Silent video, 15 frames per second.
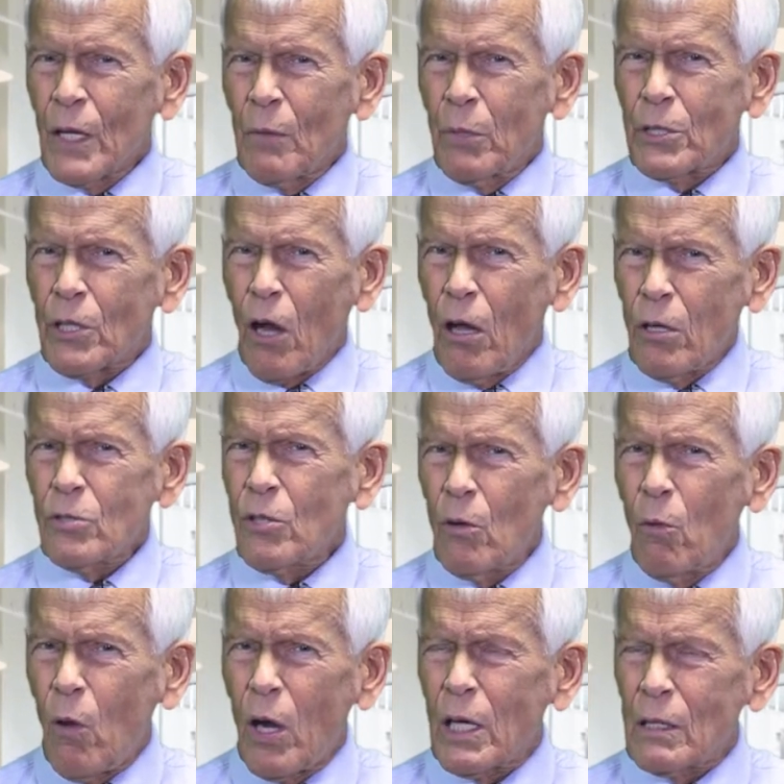but you also
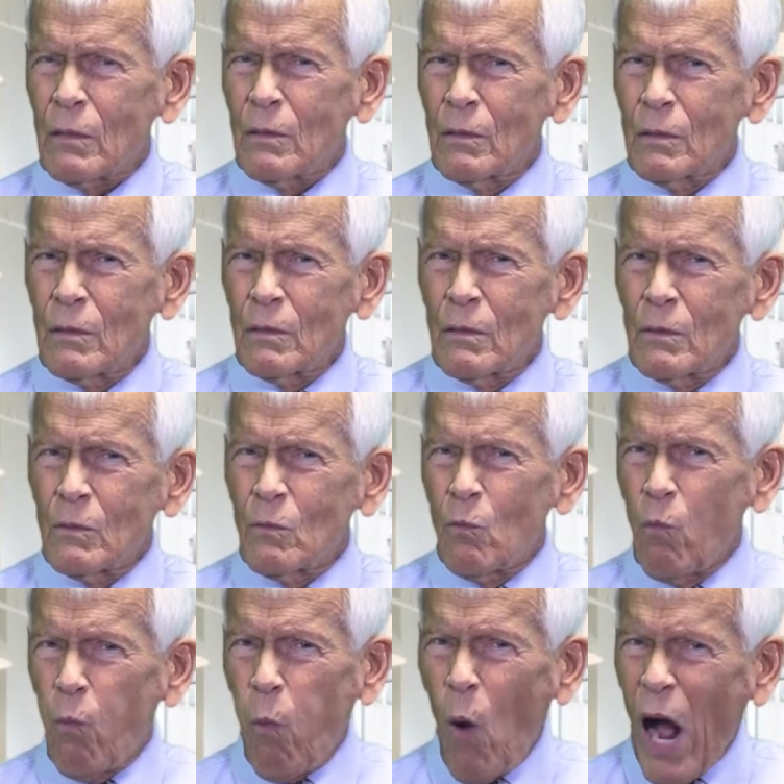want
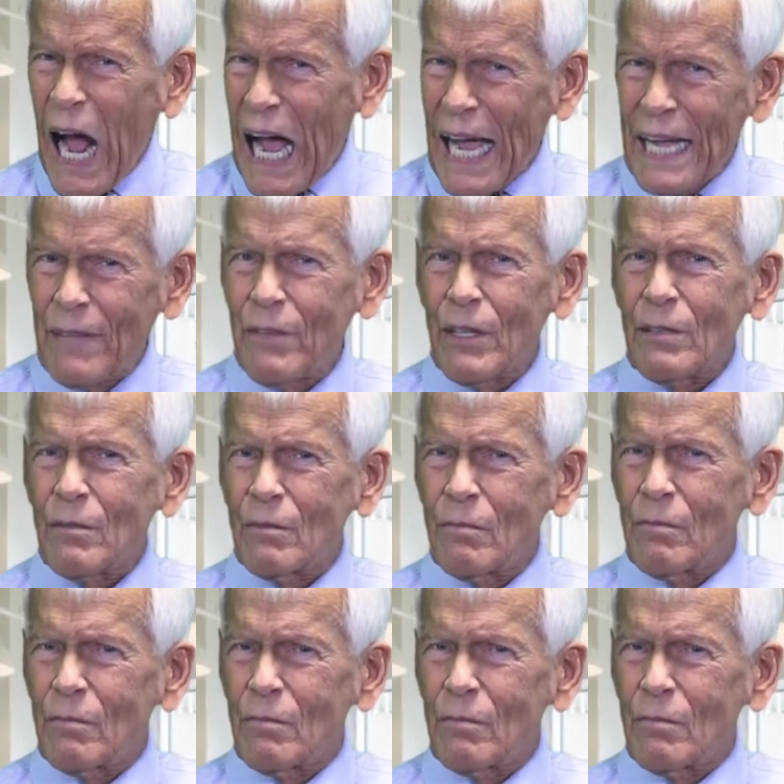Y that